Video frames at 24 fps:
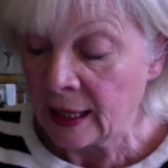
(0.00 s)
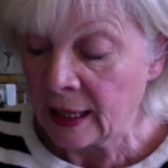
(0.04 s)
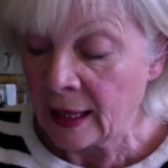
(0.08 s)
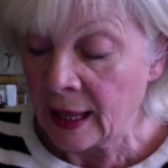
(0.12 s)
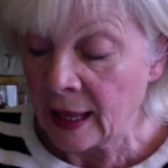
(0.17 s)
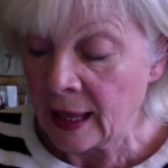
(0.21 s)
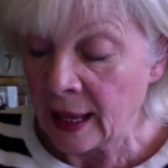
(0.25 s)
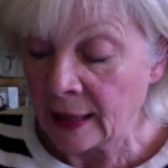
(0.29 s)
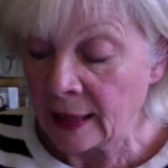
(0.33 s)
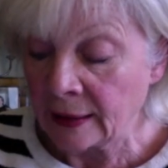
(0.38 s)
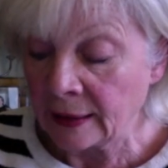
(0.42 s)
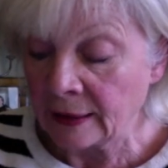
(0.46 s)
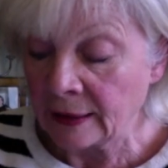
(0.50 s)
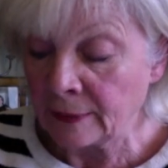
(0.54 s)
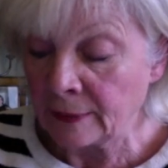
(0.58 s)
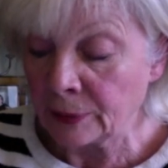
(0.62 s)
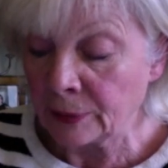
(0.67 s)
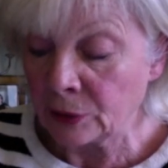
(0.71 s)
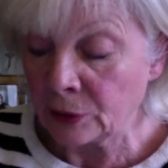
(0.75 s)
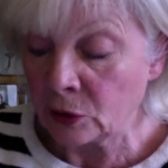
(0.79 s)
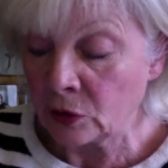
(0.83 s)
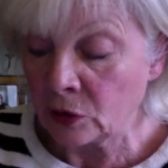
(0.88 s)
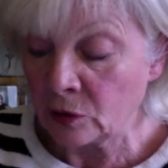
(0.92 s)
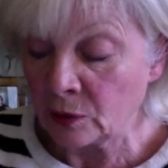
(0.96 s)
and an
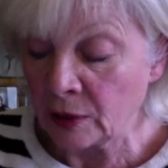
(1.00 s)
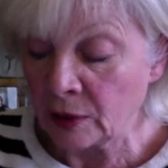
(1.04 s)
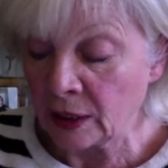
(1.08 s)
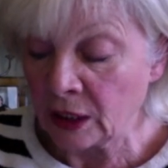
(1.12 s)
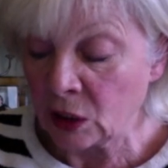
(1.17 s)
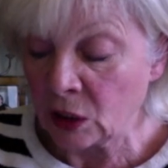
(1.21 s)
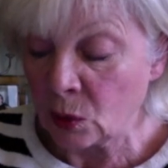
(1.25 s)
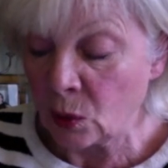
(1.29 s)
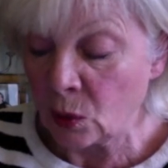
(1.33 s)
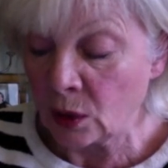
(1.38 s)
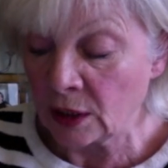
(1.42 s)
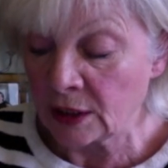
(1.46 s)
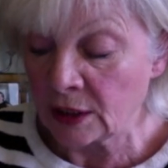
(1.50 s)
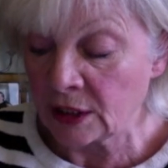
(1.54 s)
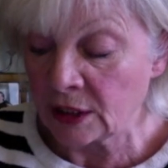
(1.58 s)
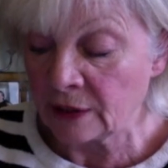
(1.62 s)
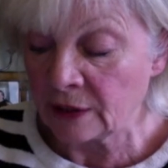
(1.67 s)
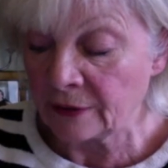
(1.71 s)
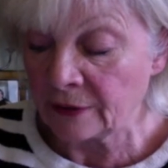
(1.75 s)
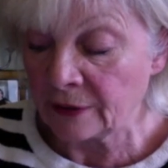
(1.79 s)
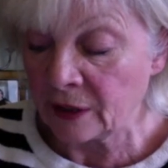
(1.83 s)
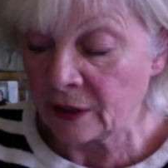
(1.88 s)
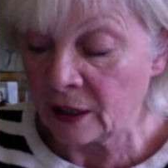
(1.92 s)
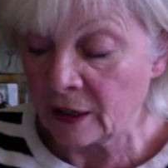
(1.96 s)
improvement in quality of
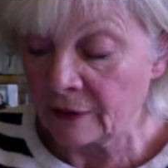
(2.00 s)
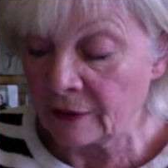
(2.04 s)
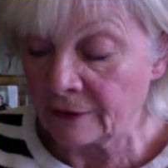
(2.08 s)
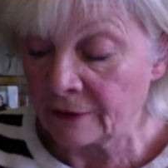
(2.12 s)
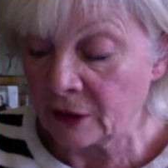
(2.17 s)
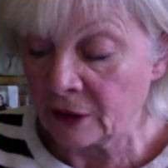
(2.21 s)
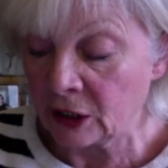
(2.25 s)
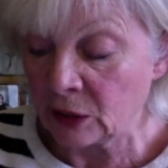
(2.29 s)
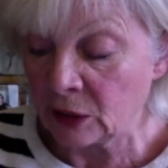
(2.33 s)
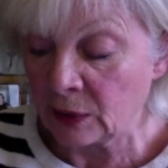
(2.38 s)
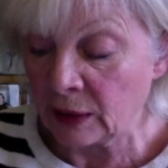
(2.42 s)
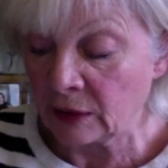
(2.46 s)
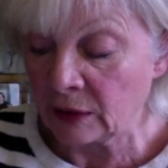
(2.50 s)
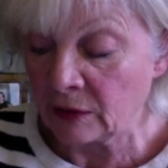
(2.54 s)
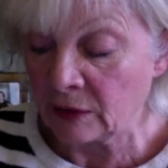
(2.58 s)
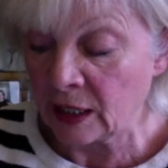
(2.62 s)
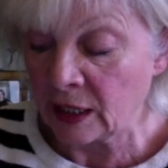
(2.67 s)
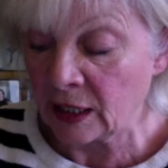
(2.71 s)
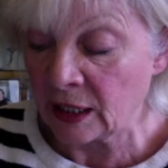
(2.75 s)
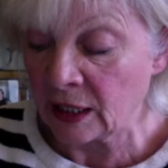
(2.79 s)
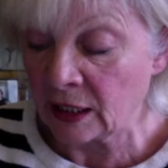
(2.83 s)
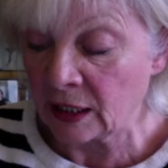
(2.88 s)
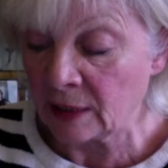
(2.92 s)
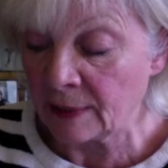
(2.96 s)
life following
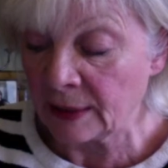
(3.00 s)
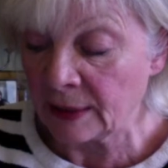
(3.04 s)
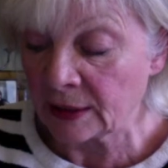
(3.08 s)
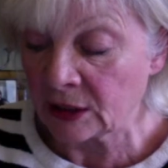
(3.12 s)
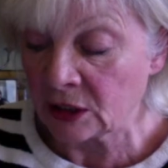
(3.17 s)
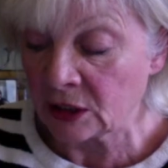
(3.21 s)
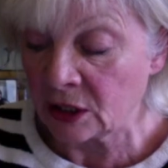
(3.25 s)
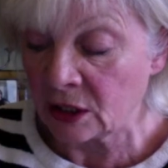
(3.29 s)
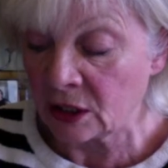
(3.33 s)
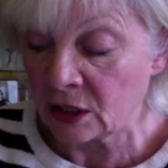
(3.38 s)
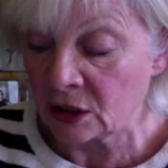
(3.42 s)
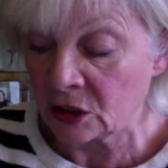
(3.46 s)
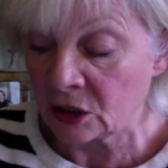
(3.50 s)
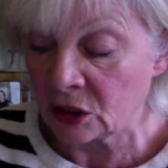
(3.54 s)
regular massage.